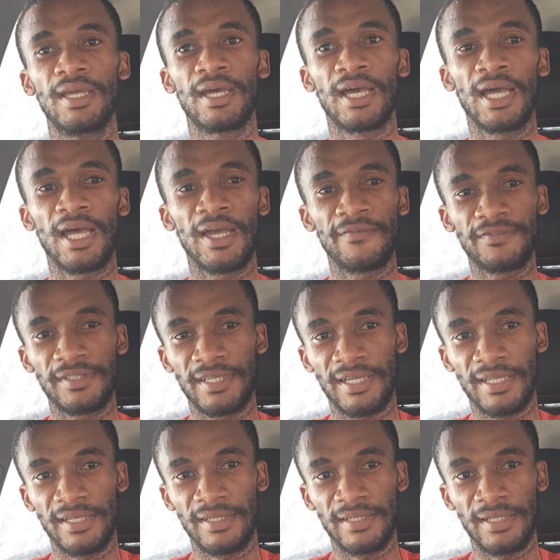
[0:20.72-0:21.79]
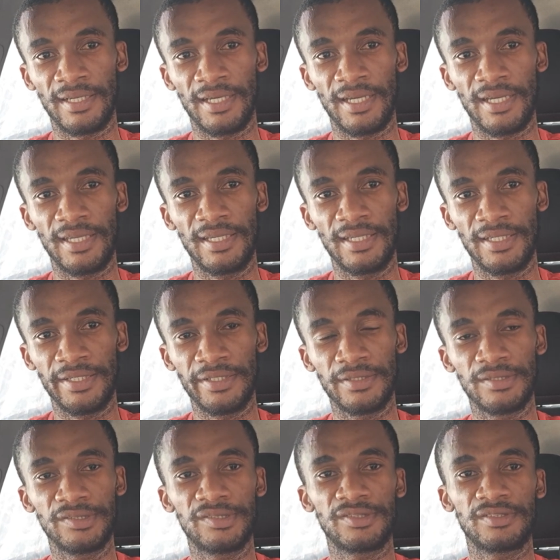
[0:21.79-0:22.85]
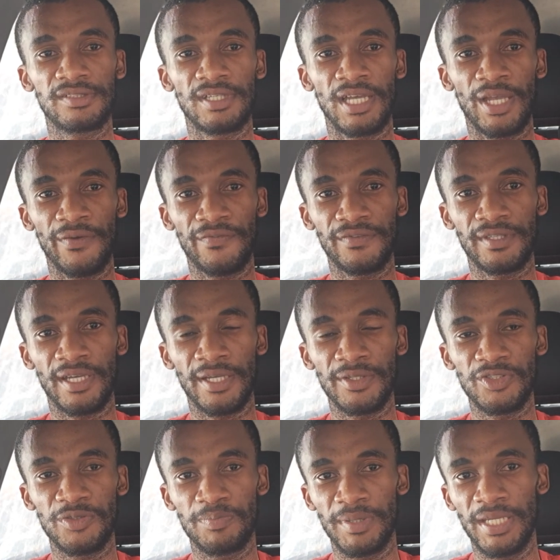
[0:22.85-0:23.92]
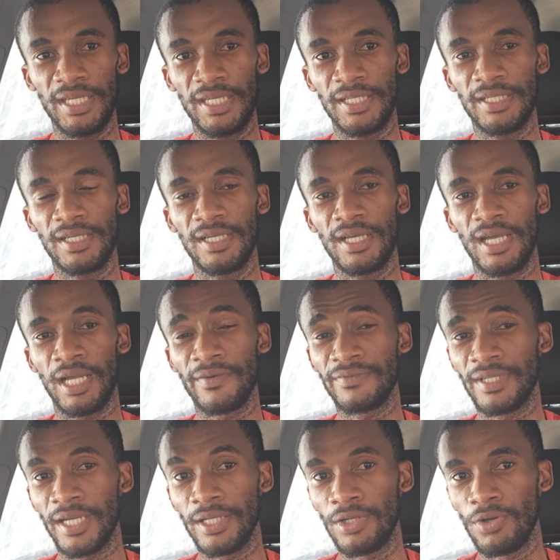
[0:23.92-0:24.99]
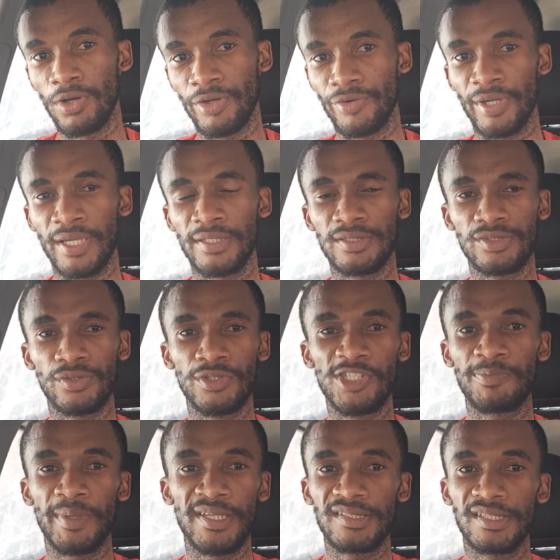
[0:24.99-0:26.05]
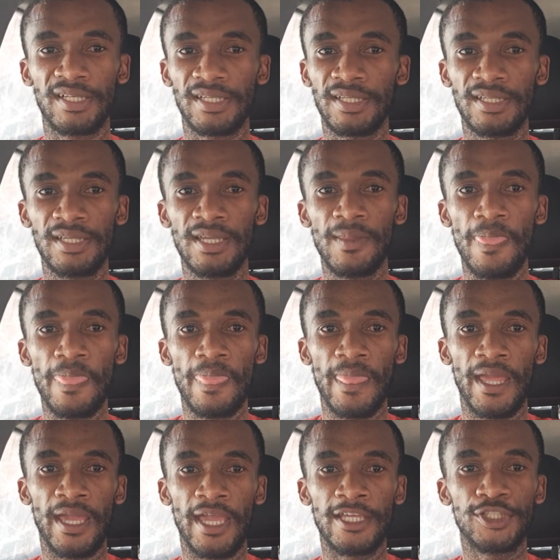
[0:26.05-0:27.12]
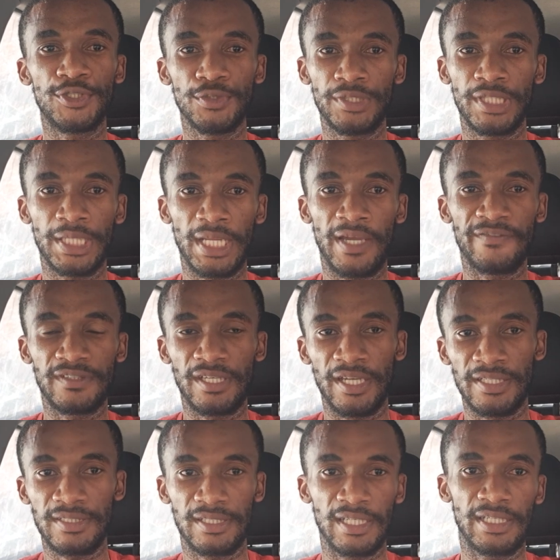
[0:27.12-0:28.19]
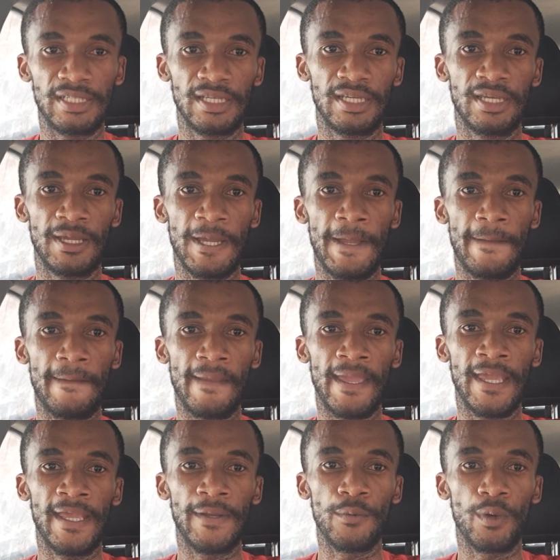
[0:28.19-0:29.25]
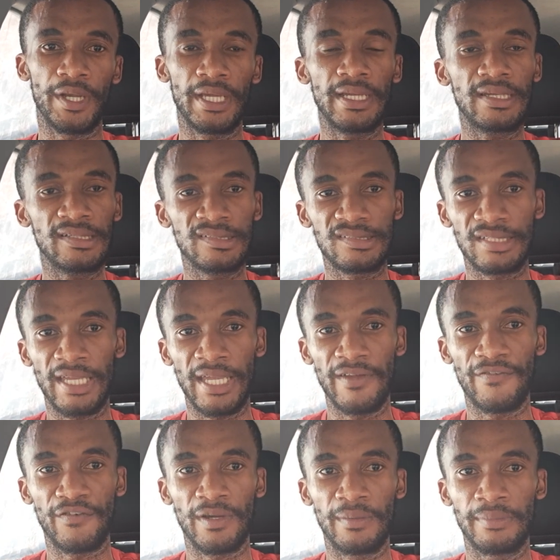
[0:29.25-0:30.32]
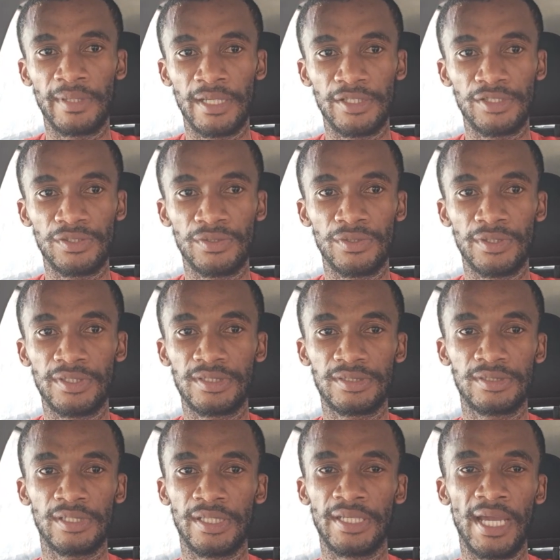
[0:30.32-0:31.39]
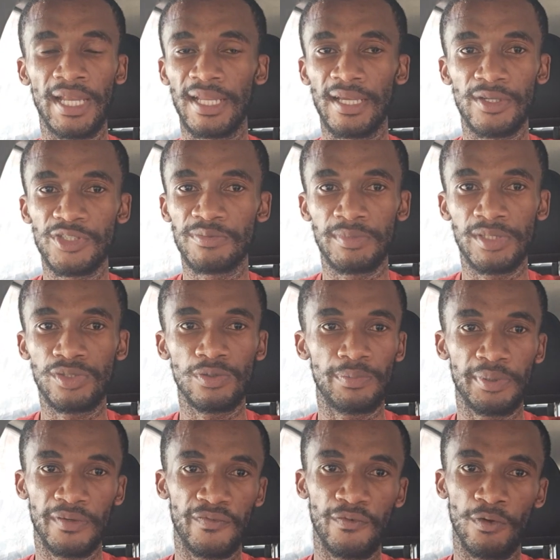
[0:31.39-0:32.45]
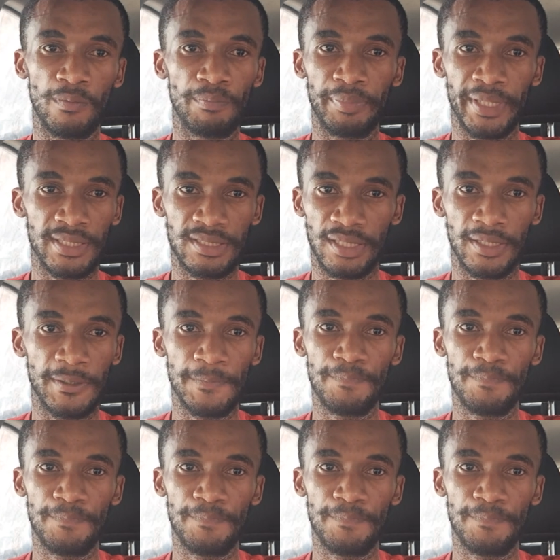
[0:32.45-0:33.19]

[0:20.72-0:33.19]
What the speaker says: I've done heels, I've done speed, I've done long runs. So it's basically a shoe that I've tested. And what I can say from that shoe, it allows me to perform better